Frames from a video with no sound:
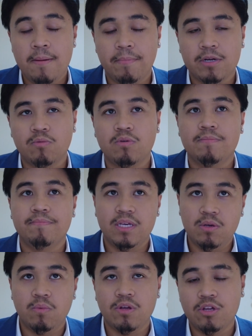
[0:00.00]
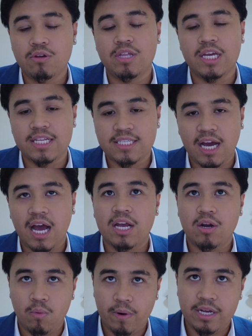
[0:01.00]
but it will be with you the
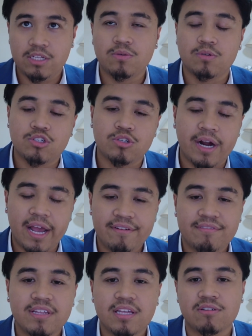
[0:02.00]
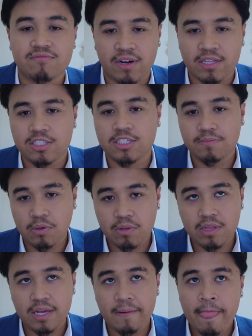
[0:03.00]
entire way to ensure everything runs
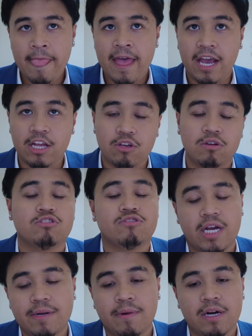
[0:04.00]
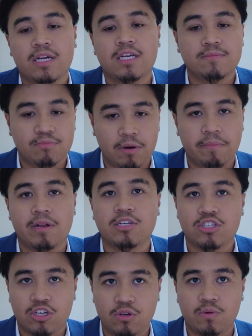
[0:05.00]
smoothly and your trademark is properly
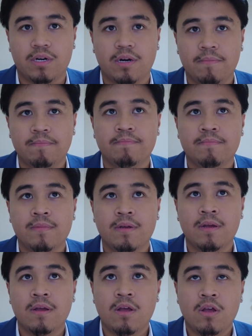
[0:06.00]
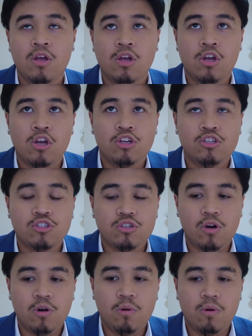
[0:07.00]
secured.
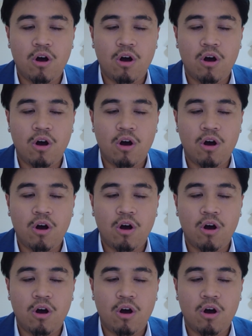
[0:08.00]
So